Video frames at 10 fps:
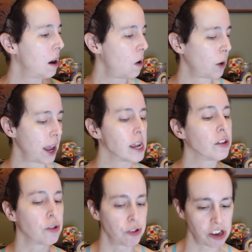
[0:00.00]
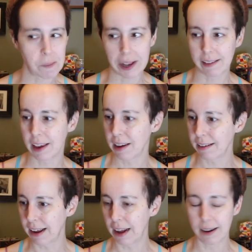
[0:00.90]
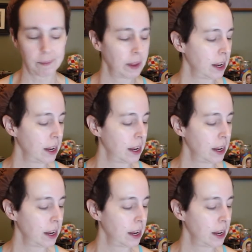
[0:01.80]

Okay. So sheet masking is done.